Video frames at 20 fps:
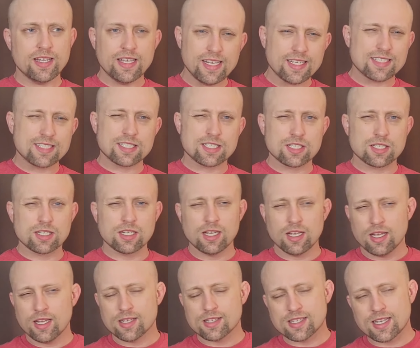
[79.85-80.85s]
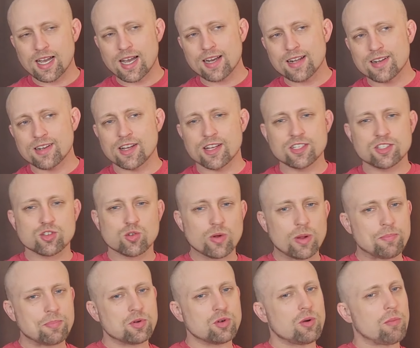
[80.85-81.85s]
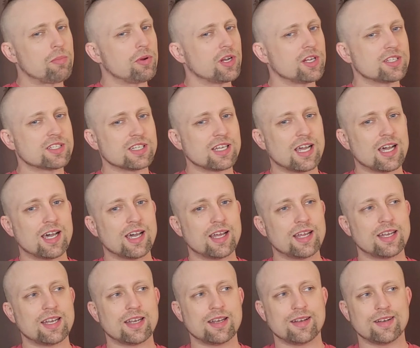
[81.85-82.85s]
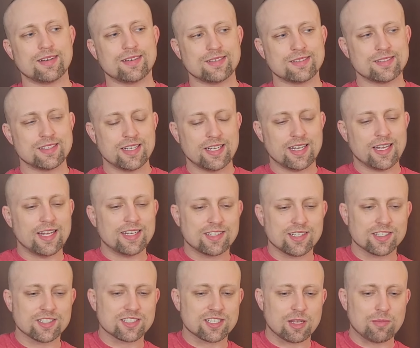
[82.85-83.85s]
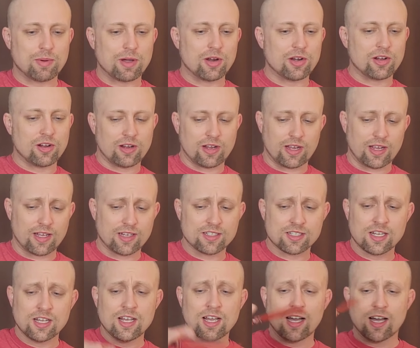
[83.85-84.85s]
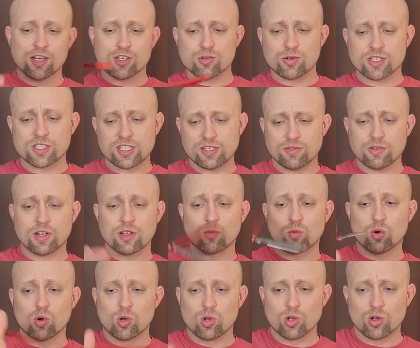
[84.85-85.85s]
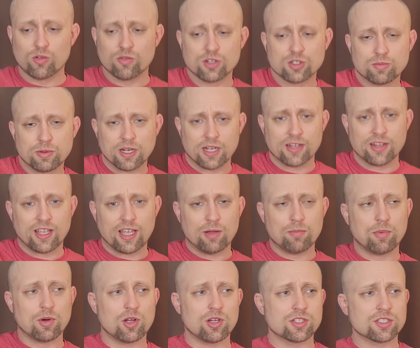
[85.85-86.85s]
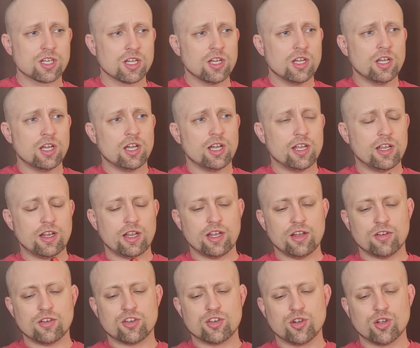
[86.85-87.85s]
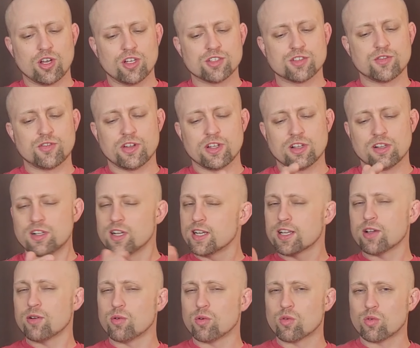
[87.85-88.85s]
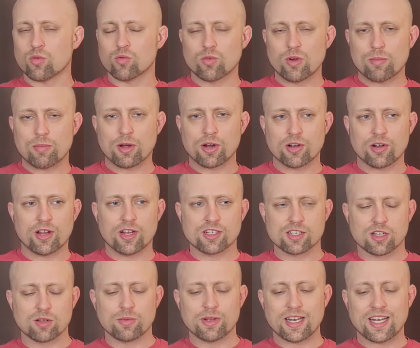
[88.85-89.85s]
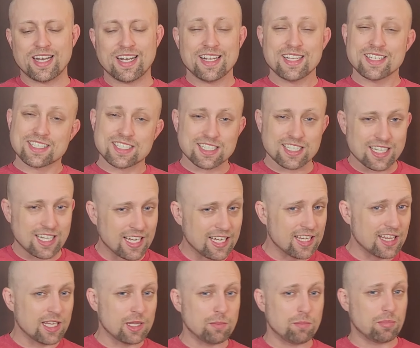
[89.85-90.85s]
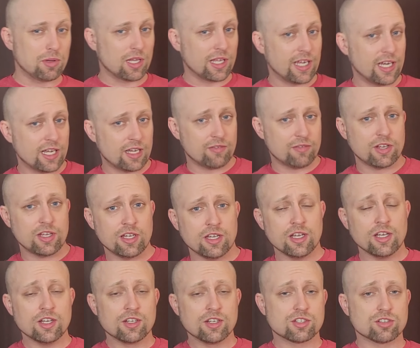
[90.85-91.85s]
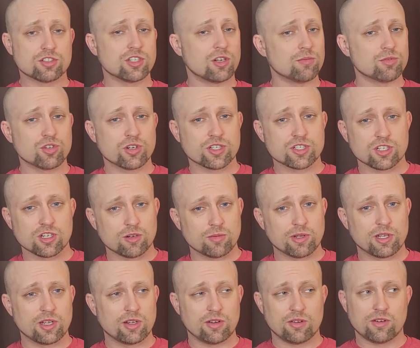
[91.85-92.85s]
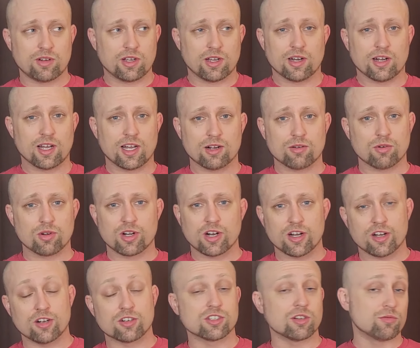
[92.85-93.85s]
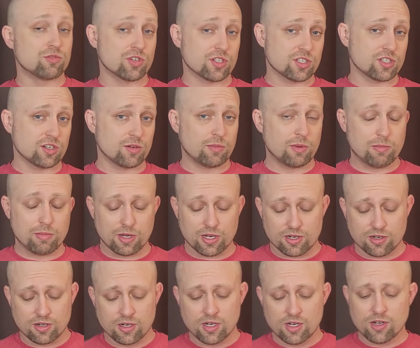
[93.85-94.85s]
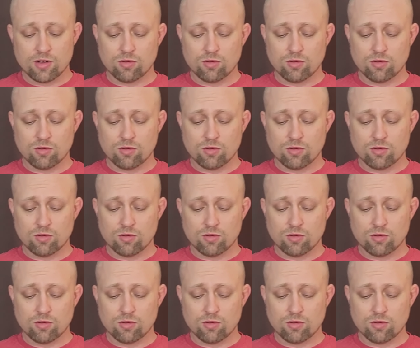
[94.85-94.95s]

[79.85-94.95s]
it's... got a nice grip to it, but it's not, it, it does slip out of your hands. On tricks, even like rollovers behind the eight balls, it, it does feel like it will rip out of your hands a little bit. It is slightly blade heavy, so some tricks are going to be kind of awkward on here. Some tricks are going to be better.